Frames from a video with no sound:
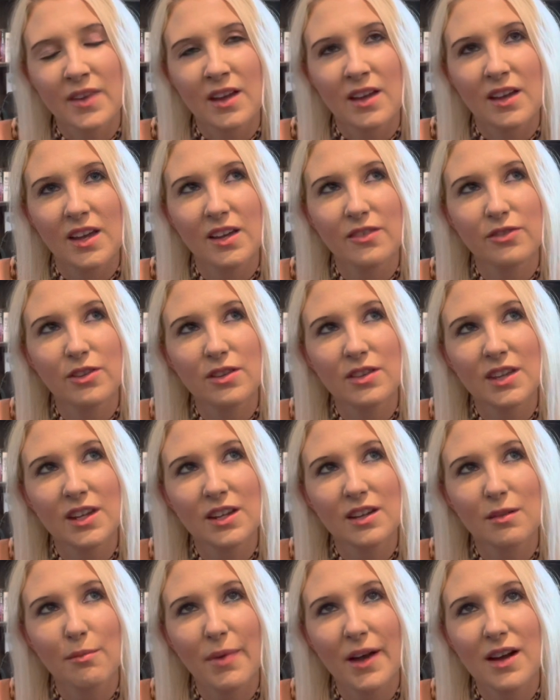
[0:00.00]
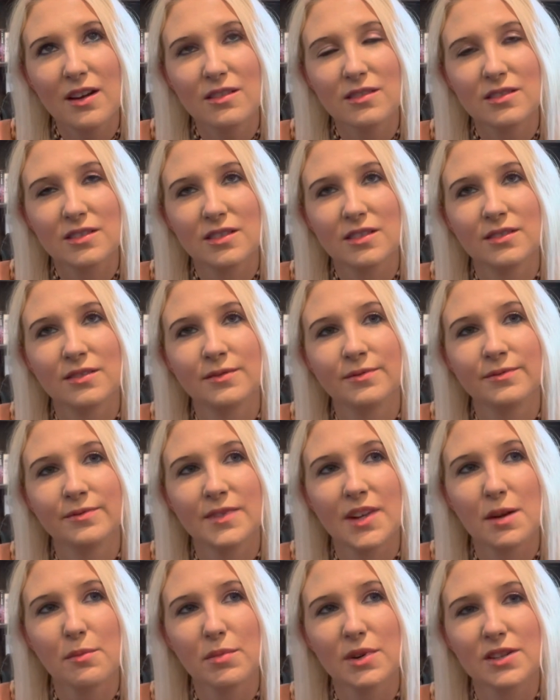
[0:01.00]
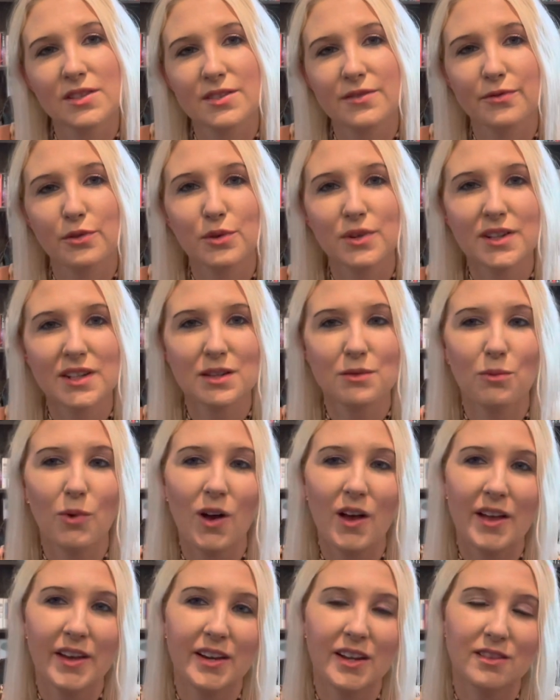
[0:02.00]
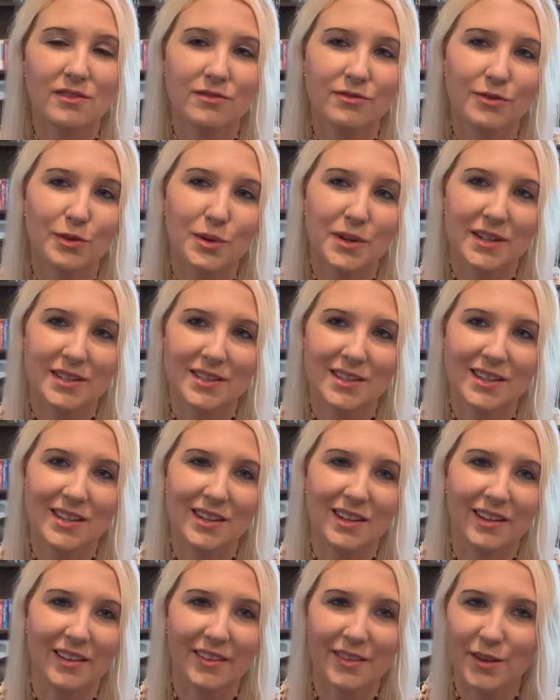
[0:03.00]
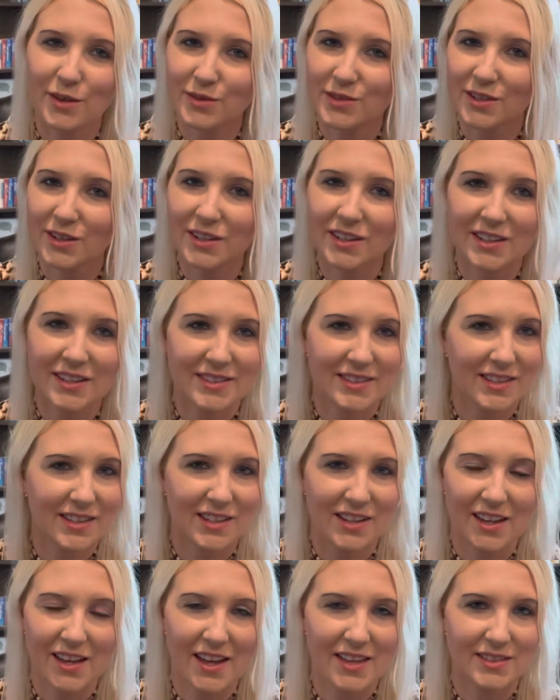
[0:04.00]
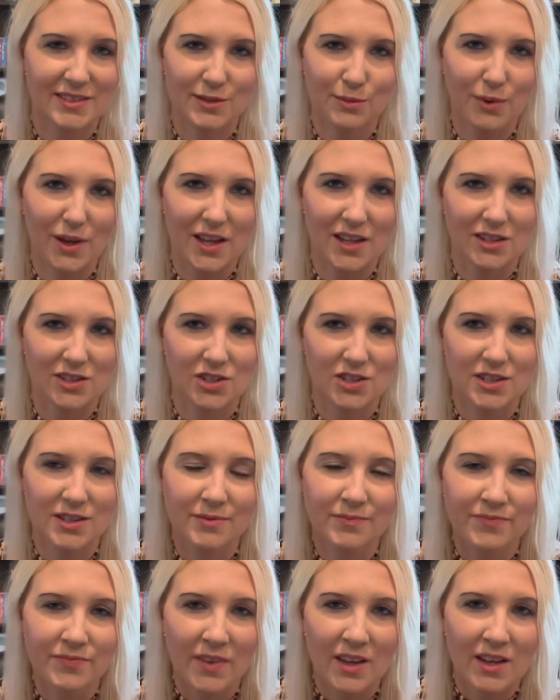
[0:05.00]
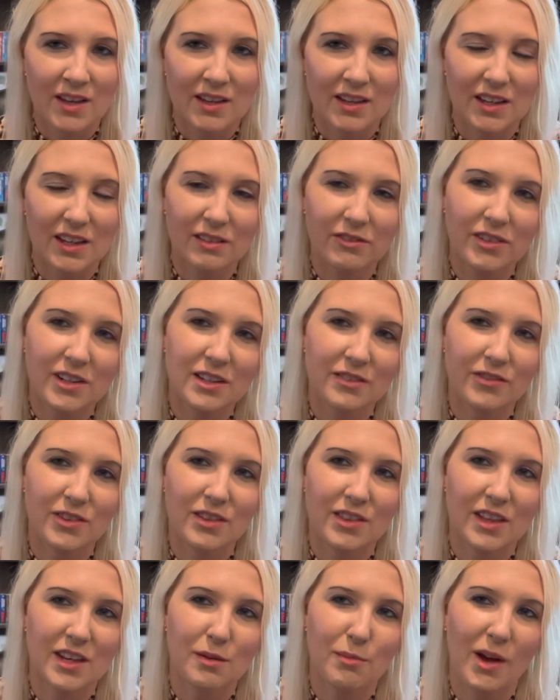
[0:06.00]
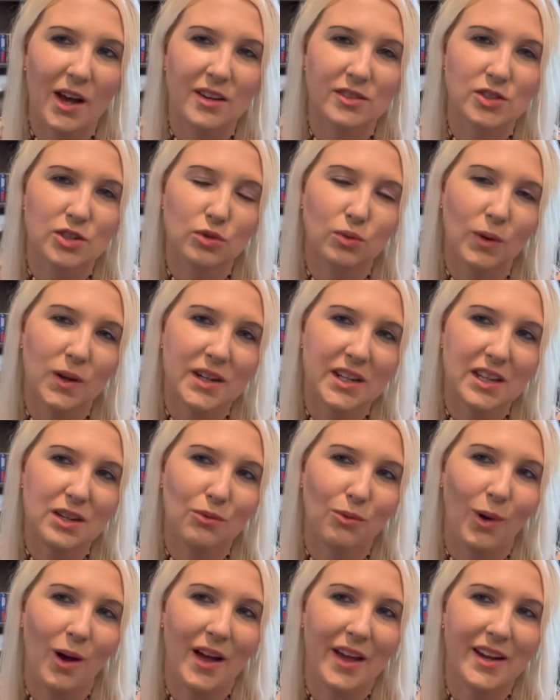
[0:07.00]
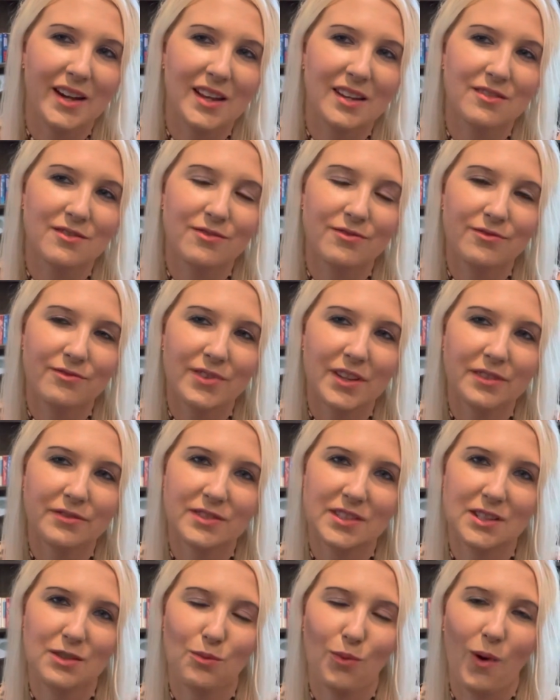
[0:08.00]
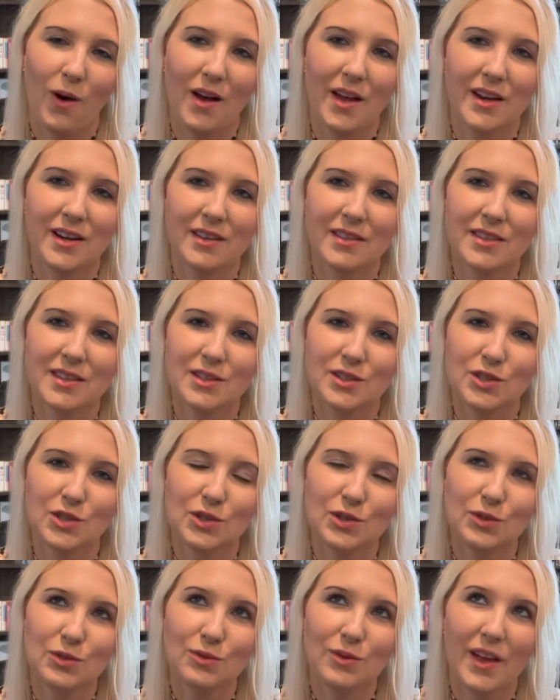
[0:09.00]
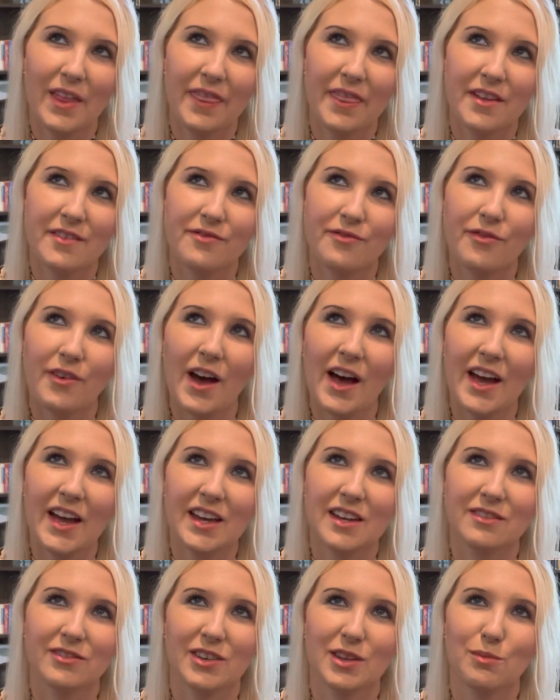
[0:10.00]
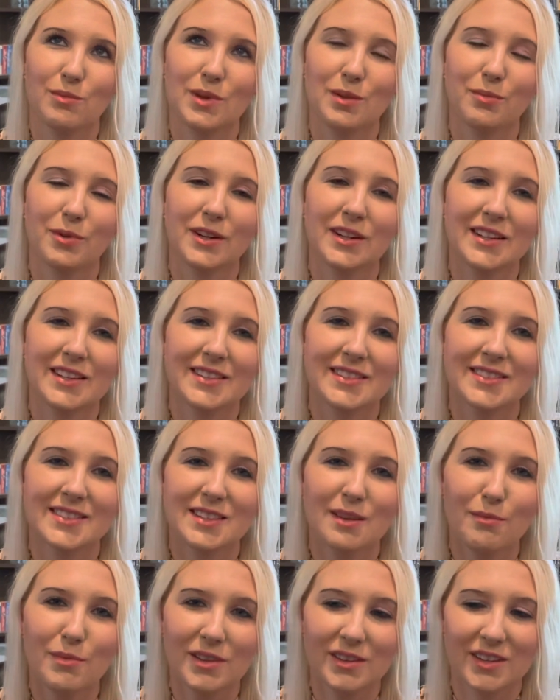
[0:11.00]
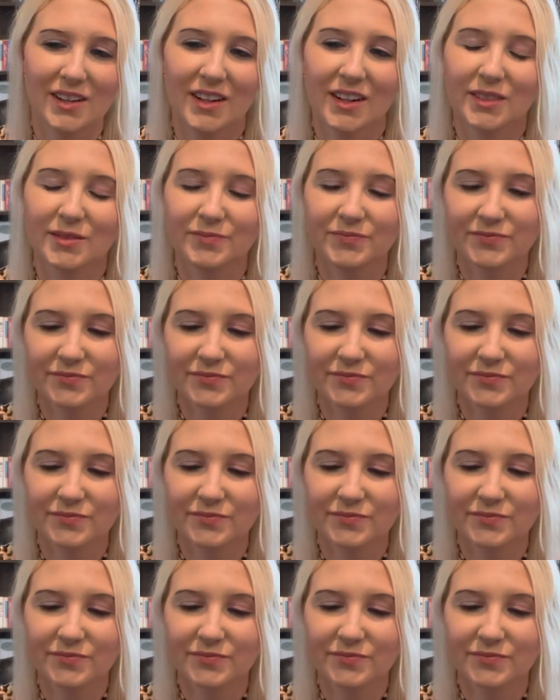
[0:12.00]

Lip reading: if you think about numbers 41 and 14, those are easy to get switched. Even if you think about 21 and 51, the 2 and the 5 can be pretty similar.